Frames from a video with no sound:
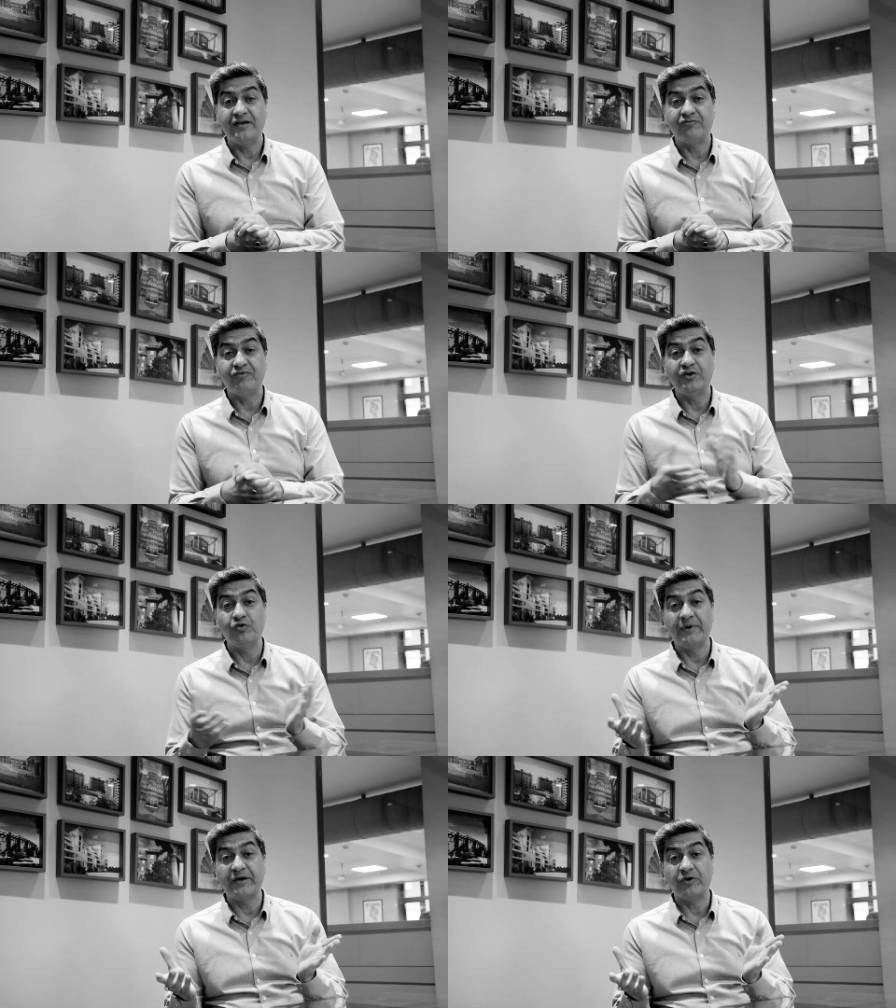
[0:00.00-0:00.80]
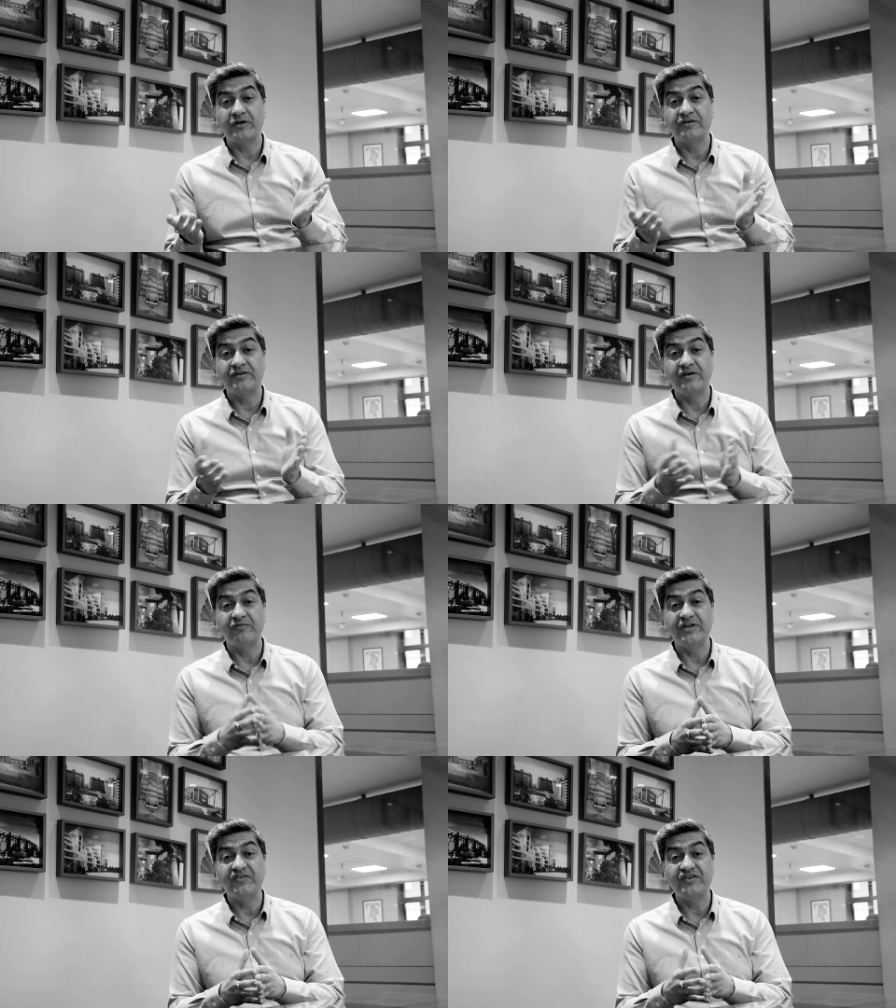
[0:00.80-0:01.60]
If we go by what Sir
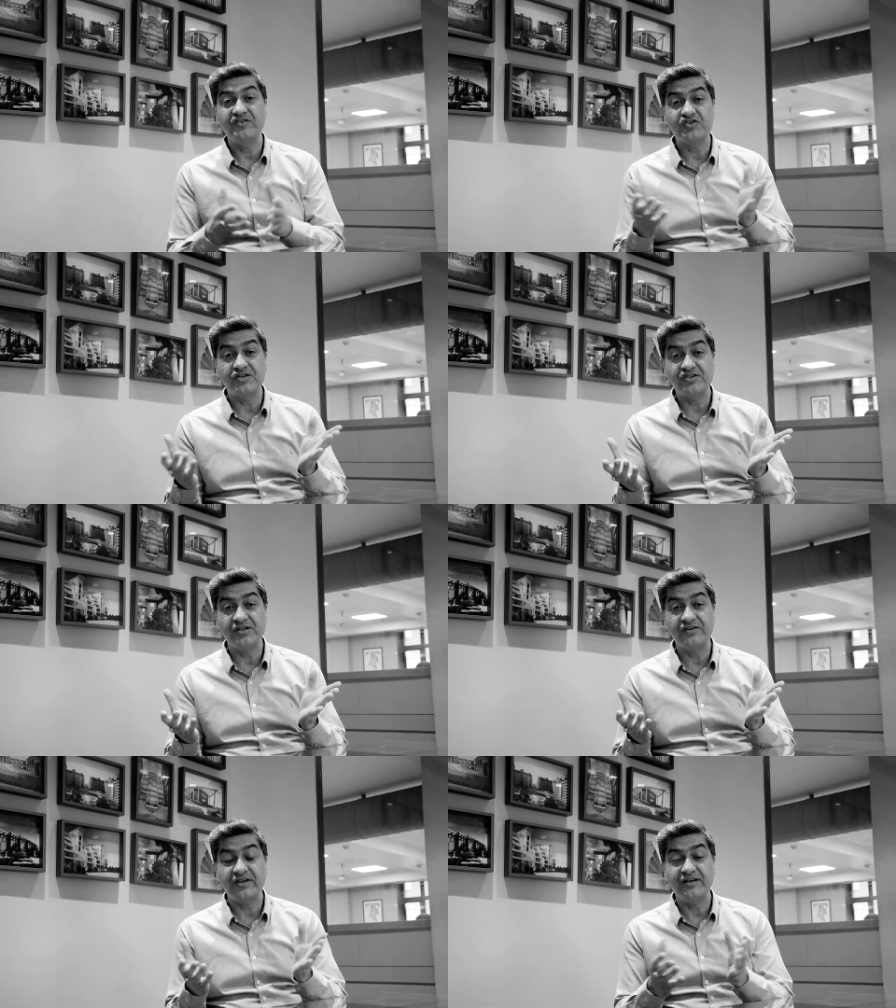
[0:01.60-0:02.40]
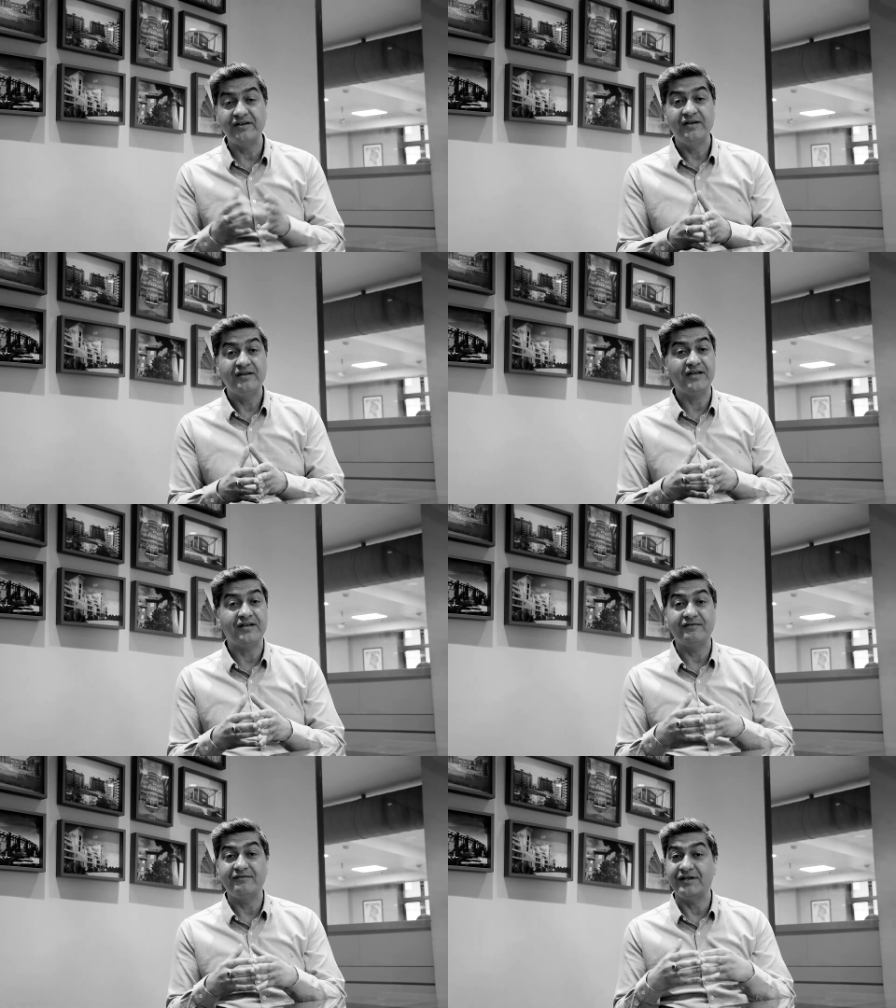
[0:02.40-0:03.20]
Winston Churchill said,
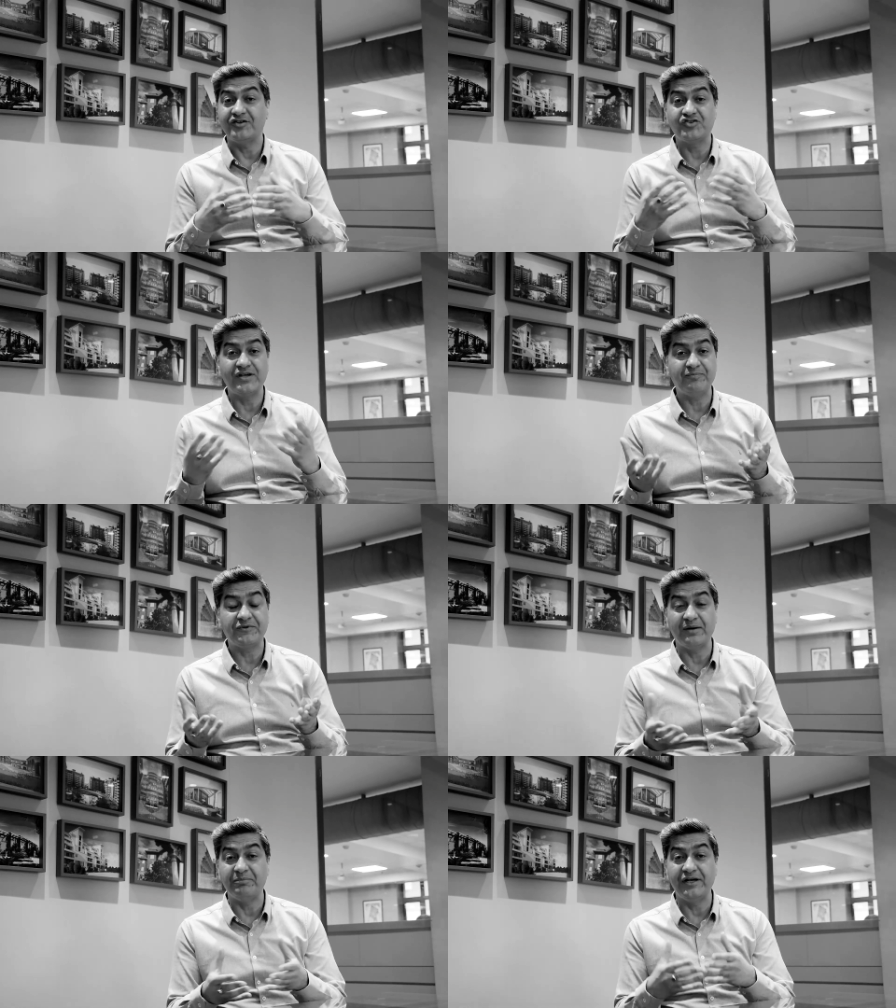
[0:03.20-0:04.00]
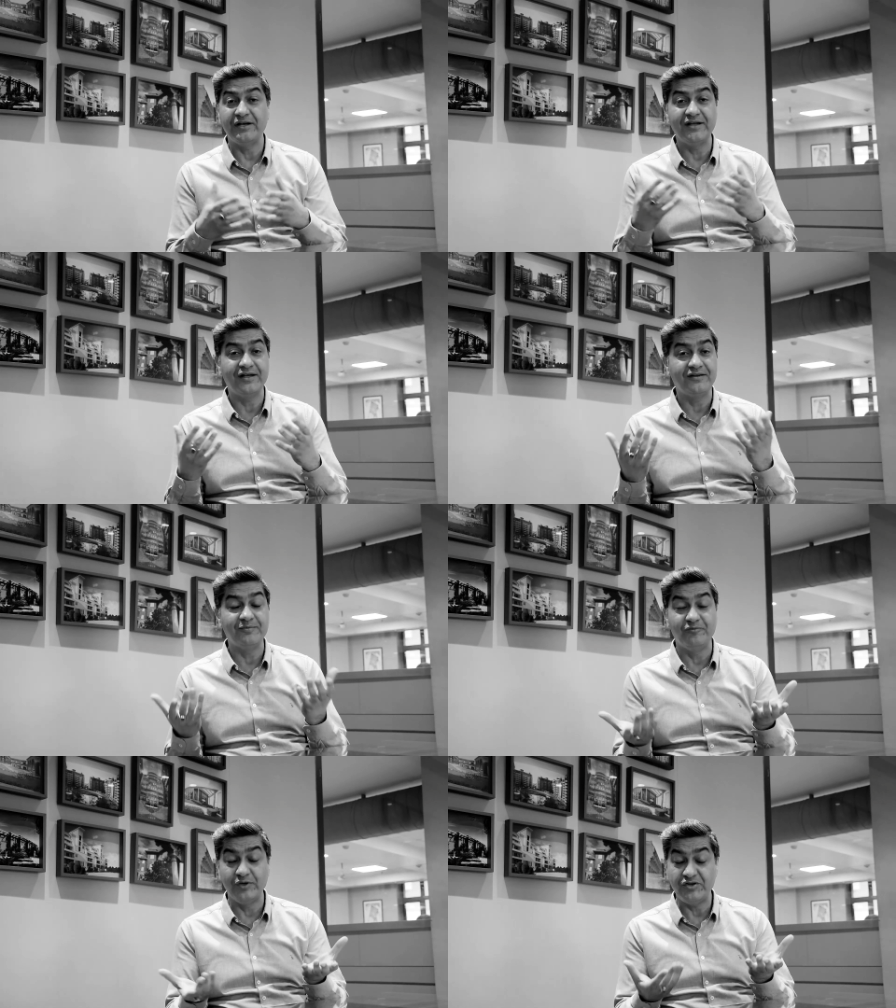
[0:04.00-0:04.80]
that it shapes our buildings,
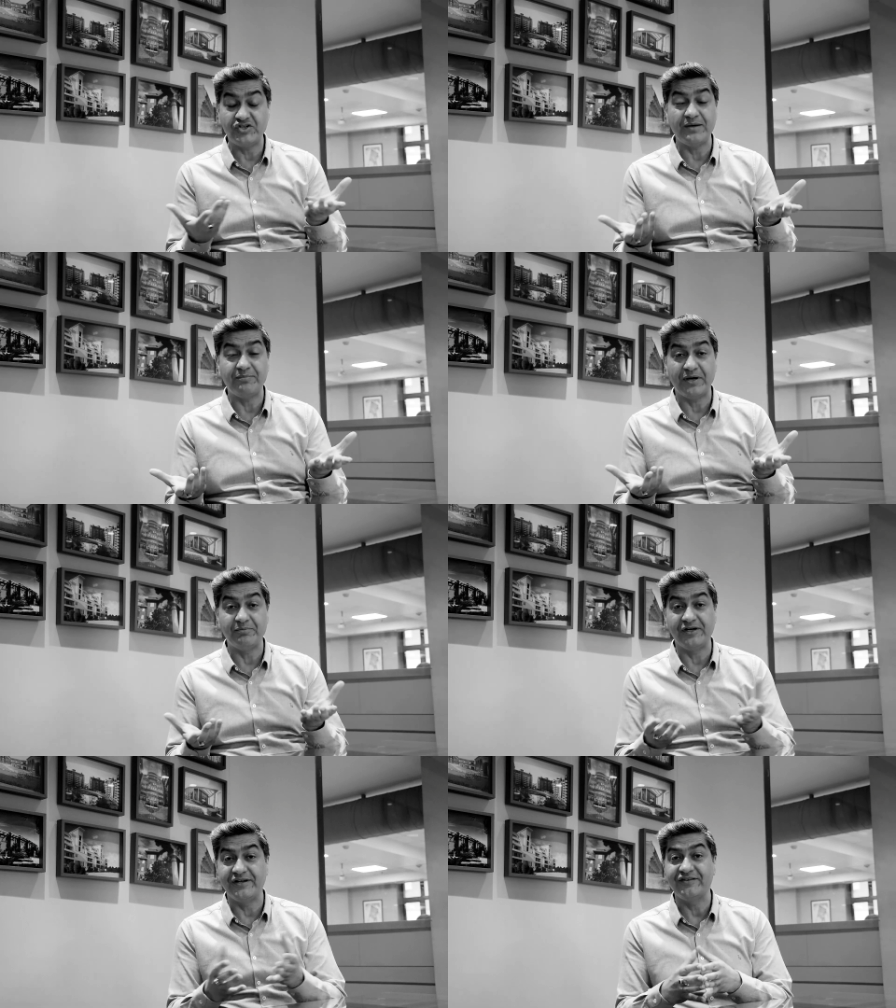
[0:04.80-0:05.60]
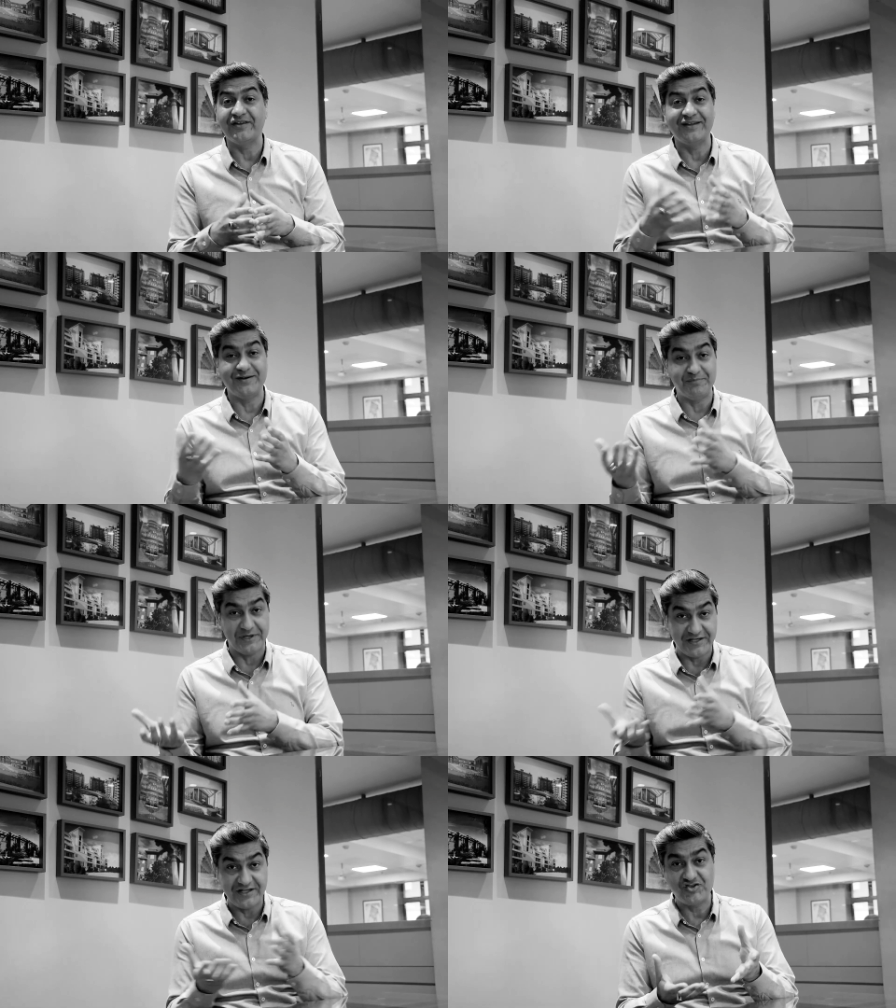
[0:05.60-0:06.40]
that we shape our buildings and then
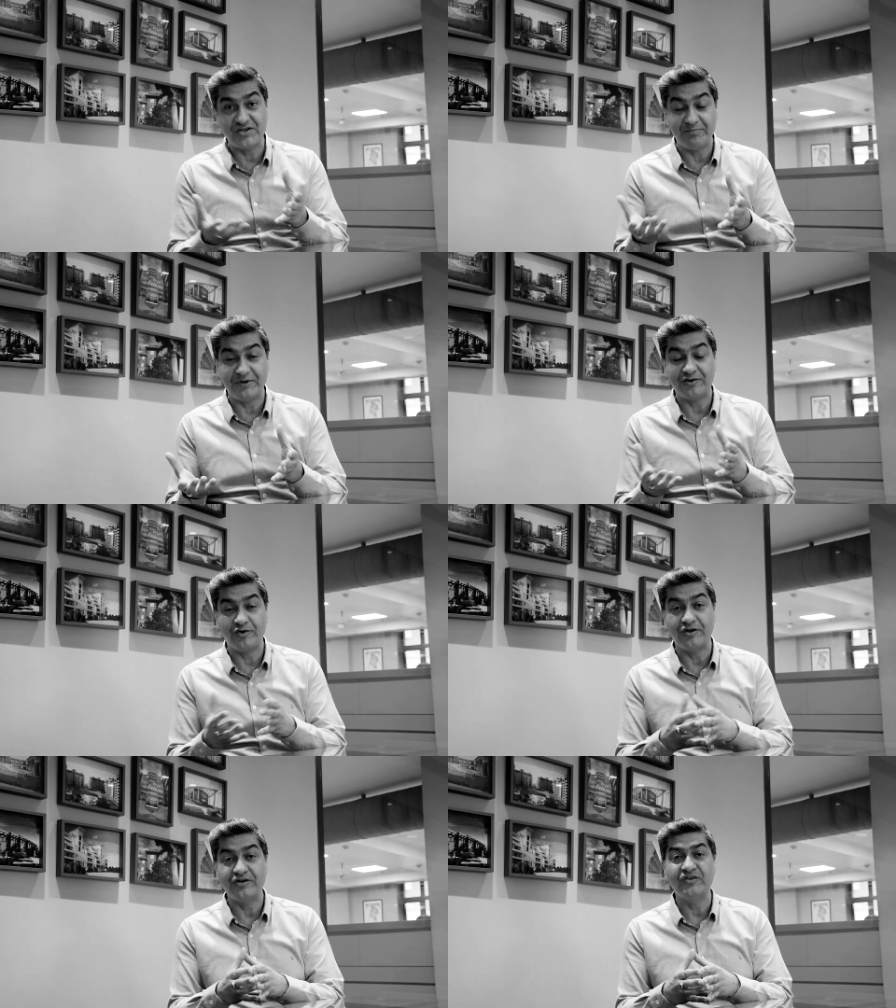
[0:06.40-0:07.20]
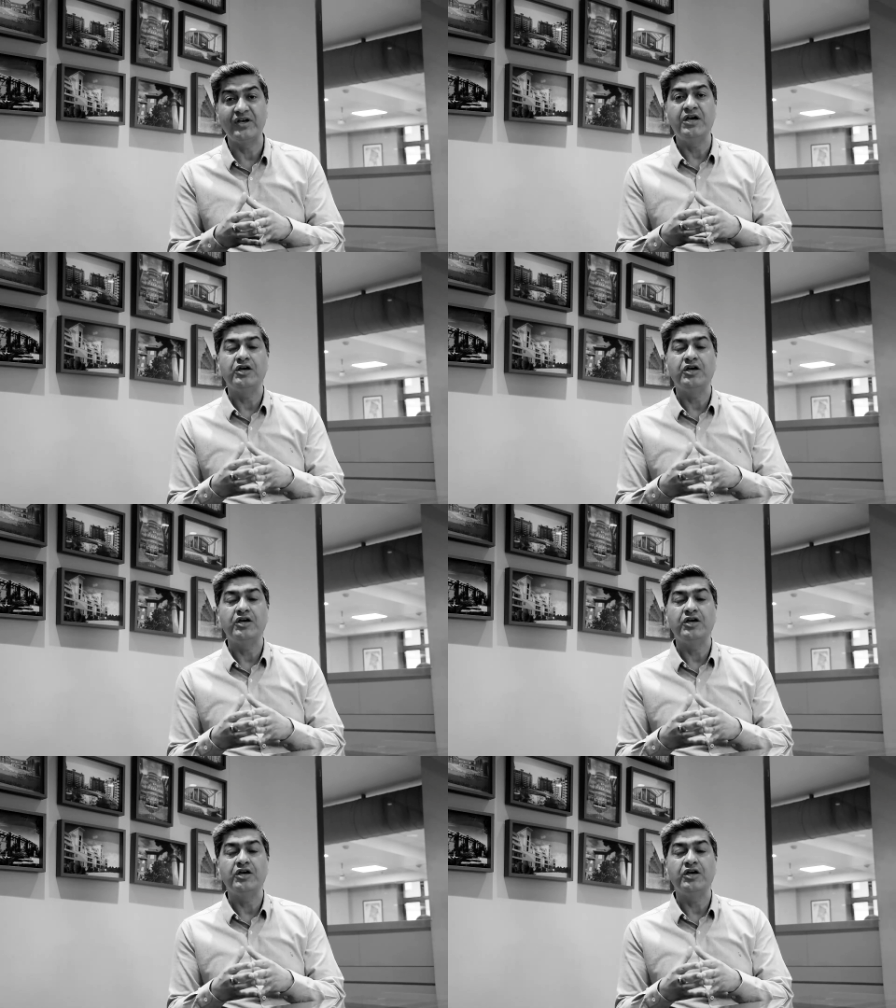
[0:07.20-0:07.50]
buildings shape our thoughts,